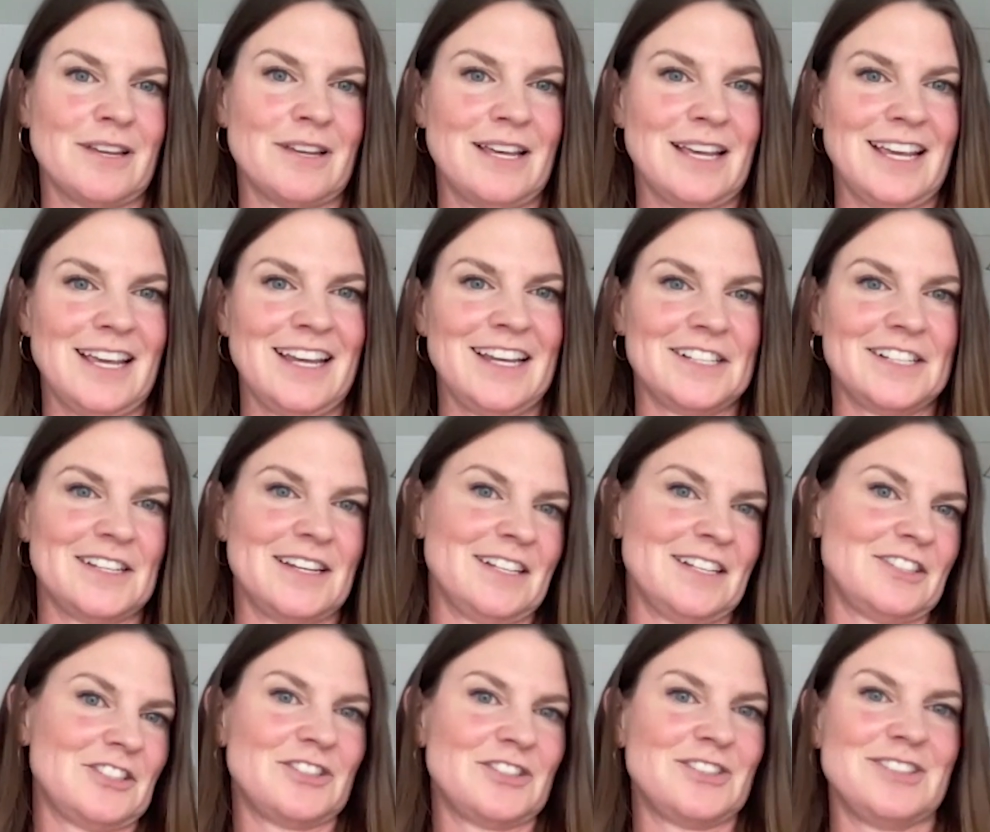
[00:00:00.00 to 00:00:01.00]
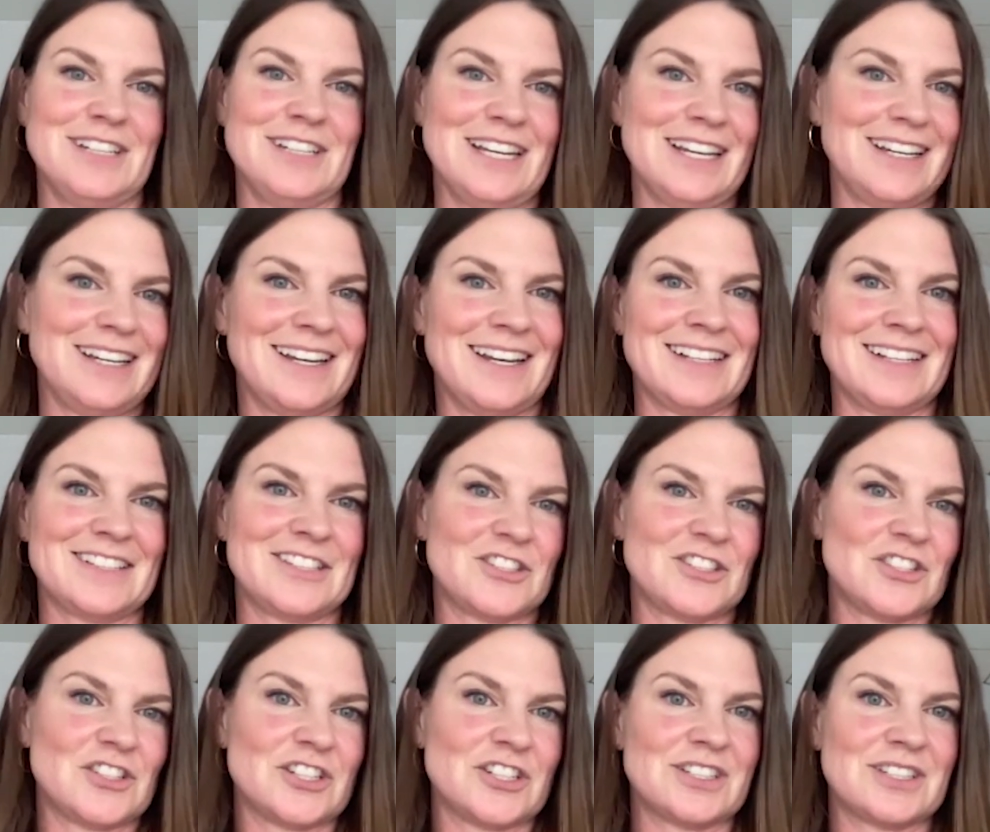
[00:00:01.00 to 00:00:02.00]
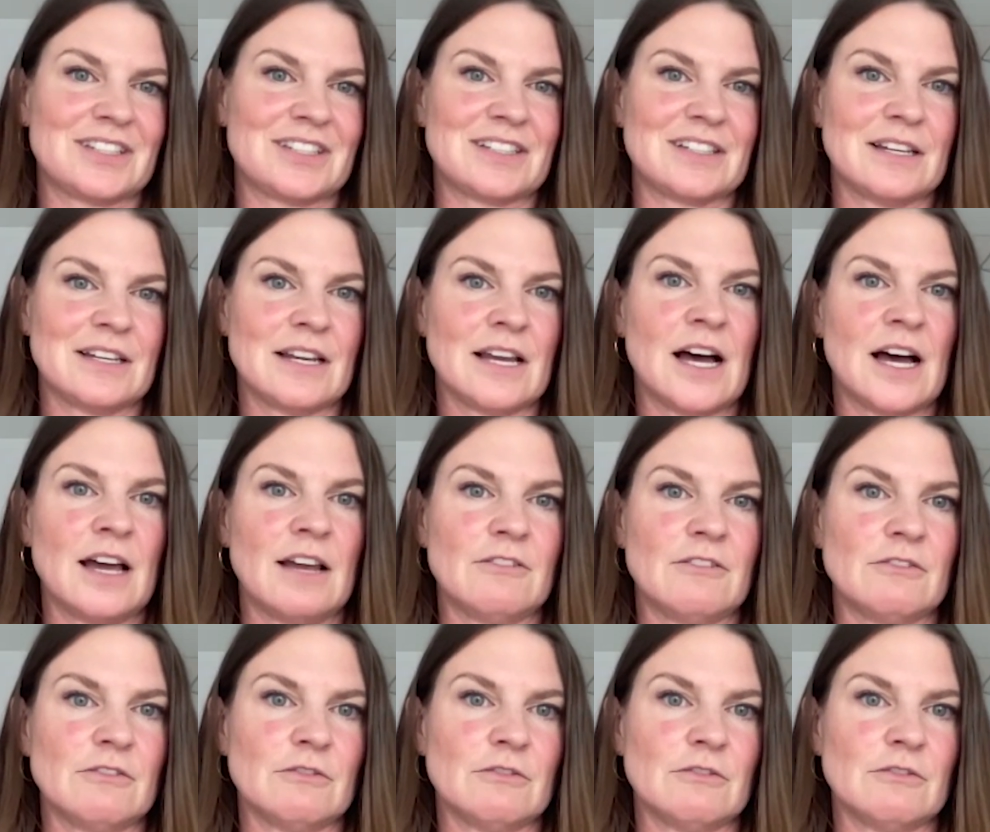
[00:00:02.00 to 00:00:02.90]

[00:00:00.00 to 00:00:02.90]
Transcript: No. It, it, it it's just not it's not